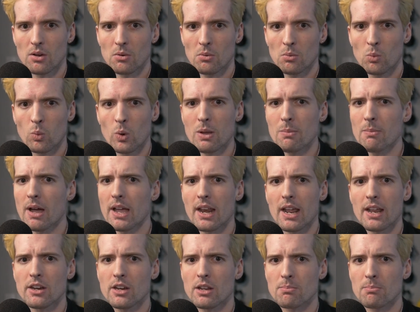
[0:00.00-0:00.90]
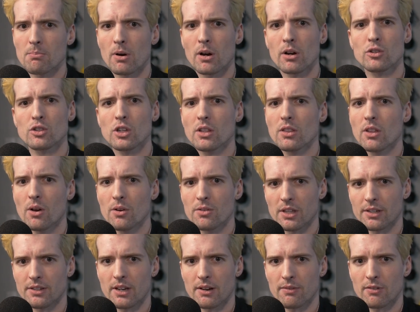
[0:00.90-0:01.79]
we might end up merging those
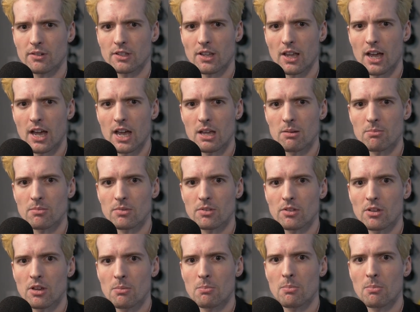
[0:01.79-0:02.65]
at different times,